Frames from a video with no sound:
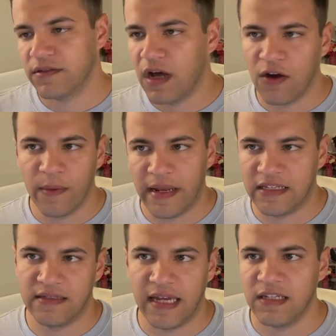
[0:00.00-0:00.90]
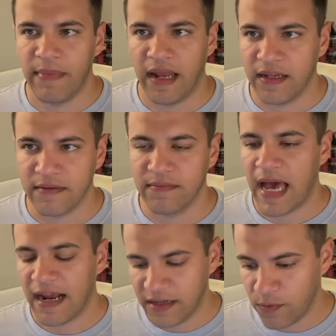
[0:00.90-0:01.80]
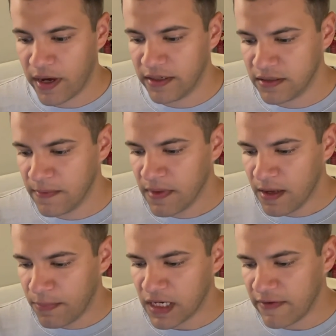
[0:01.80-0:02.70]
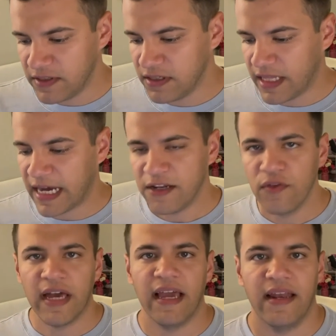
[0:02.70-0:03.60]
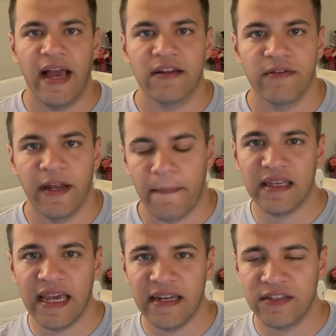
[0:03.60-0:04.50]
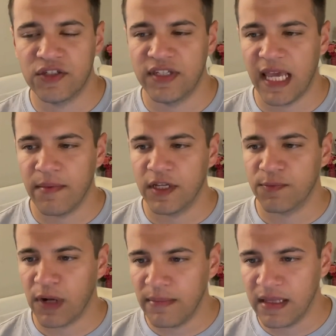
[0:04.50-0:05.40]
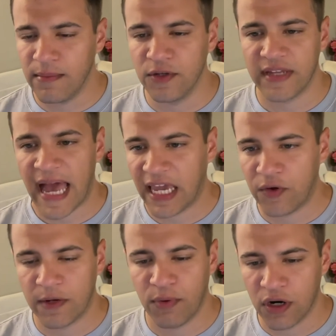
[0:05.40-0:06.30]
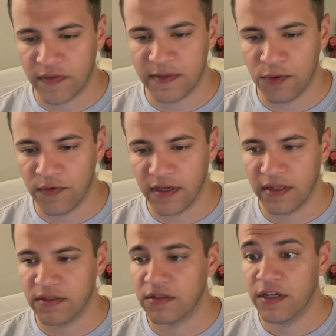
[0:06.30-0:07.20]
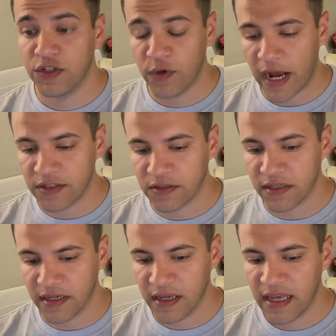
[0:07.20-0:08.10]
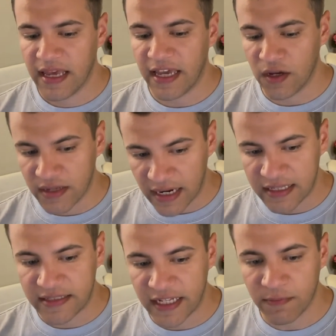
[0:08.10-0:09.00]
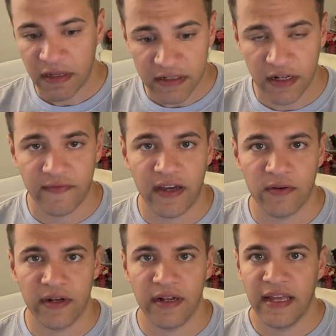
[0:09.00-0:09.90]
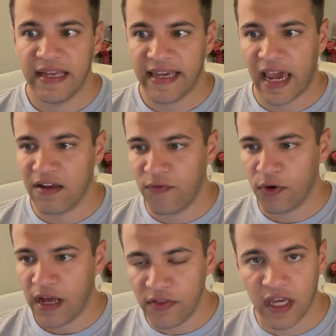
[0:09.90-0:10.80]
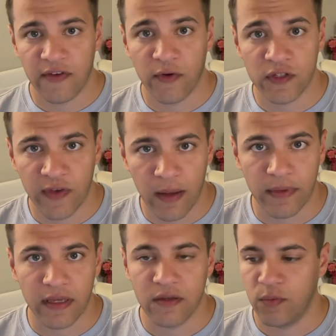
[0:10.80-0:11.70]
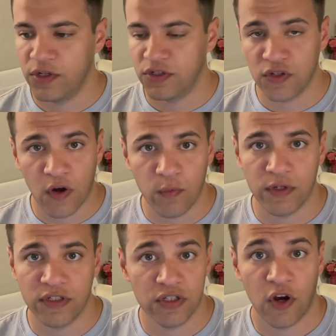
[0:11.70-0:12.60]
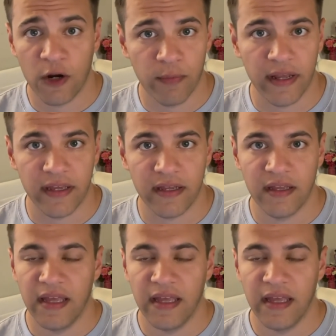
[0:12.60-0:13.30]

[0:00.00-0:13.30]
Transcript: Aquaman isn't that demanding acting wise. But obviously, like, I know the guy can act, right? And it's a shame because probably the most accurate part of this movie is, tragically, a United States military veteran can't afford healthcare for his family, which is just, which is just heartbreaking.